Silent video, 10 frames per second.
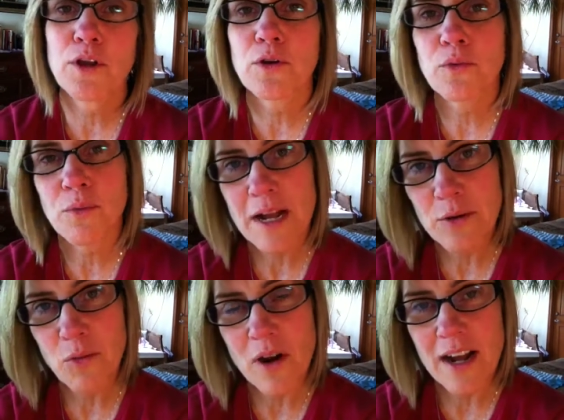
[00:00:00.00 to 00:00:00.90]
your
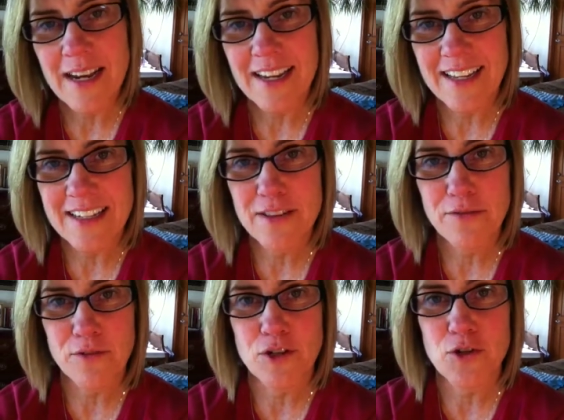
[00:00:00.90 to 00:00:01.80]
red wine into the
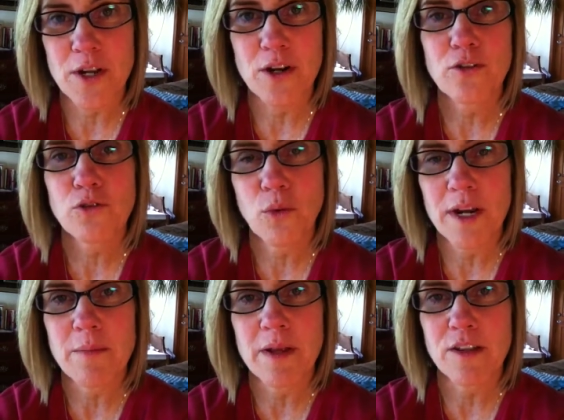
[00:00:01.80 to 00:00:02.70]
refrigerator
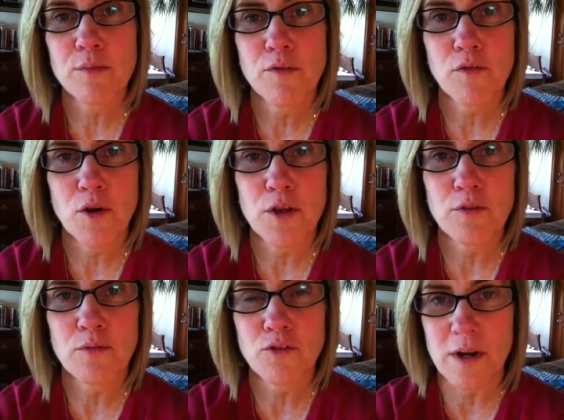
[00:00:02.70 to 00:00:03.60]
20 minutes before
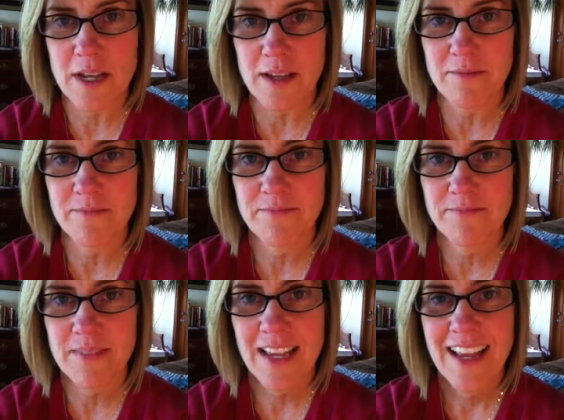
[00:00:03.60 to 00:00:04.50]
you drink it.
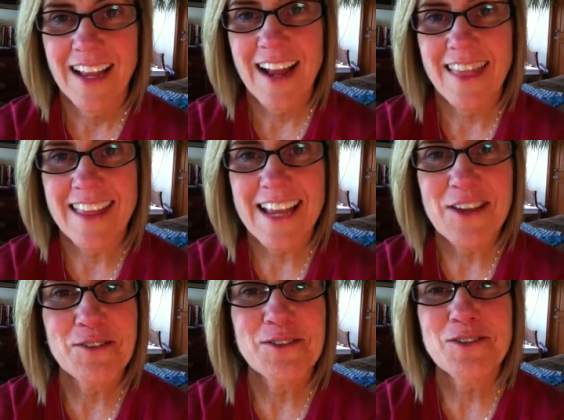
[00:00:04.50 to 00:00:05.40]
Thank
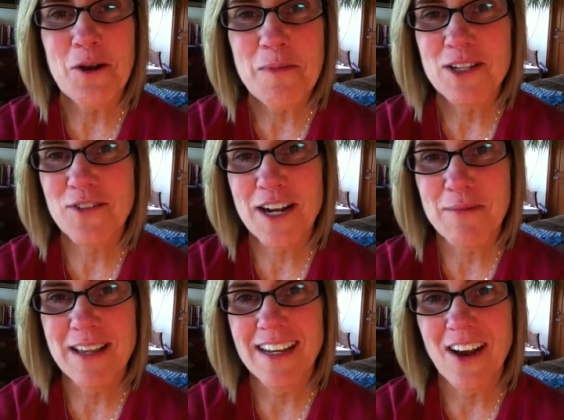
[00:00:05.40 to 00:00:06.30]
you so much for
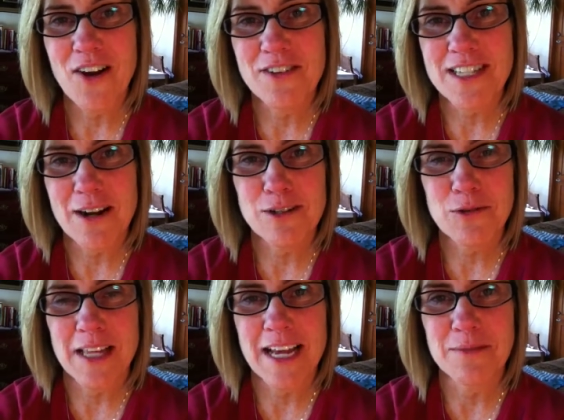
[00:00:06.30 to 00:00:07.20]
coming into Office Hours
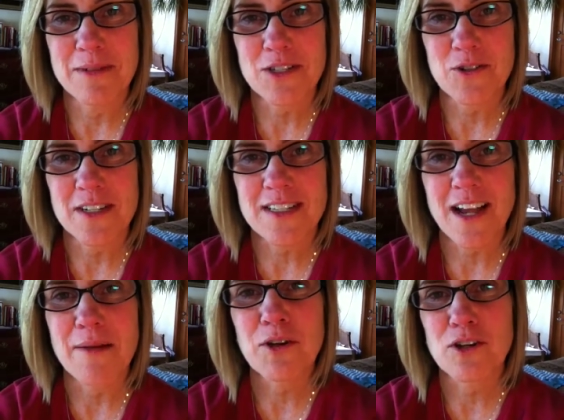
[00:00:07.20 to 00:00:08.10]
with the Headmistress.
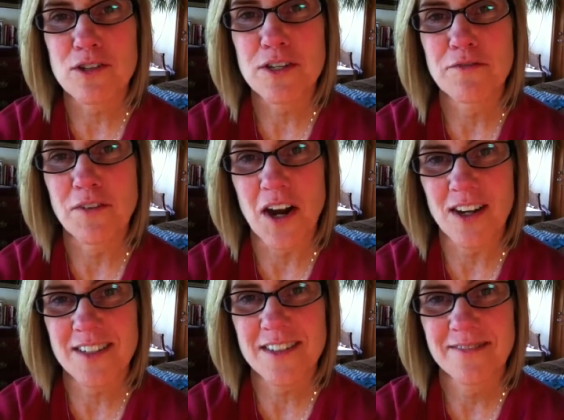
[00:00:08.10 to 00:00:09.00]
I'm Kirsten
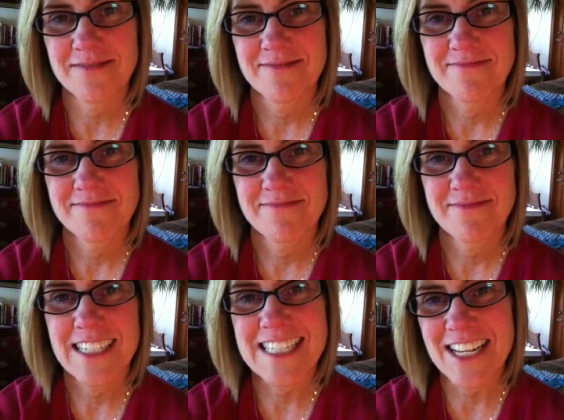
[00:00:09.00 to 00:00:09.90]
Fox.
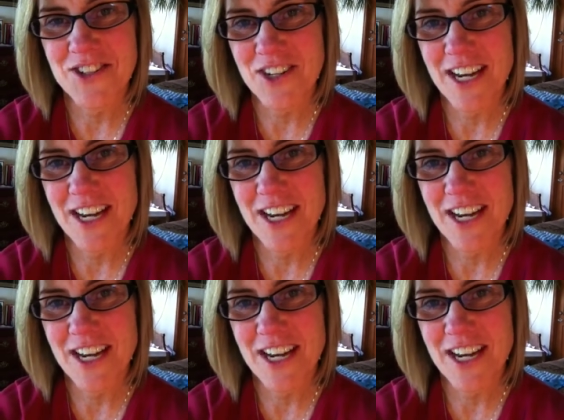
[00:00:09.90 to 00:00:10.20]
Detention,